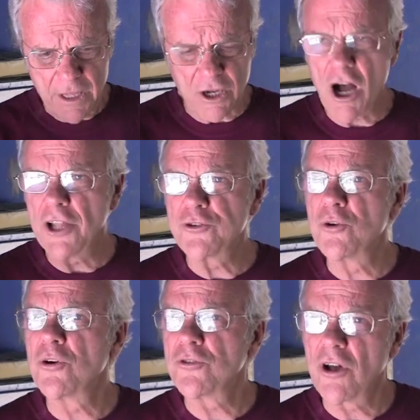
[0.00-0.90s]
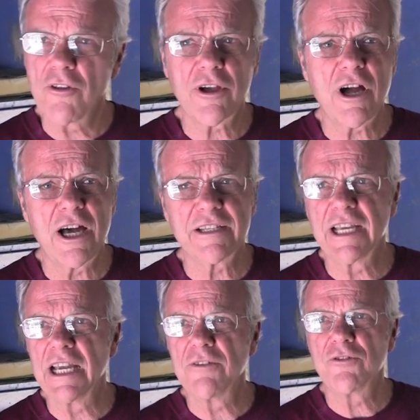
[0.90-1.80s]
contours, all the
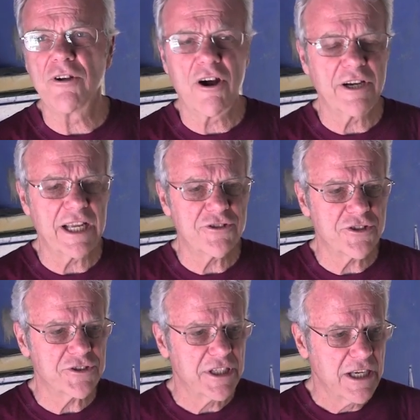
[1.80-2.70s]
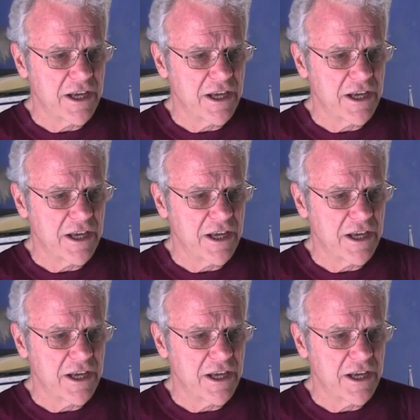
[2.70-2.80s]
concaves and hard edges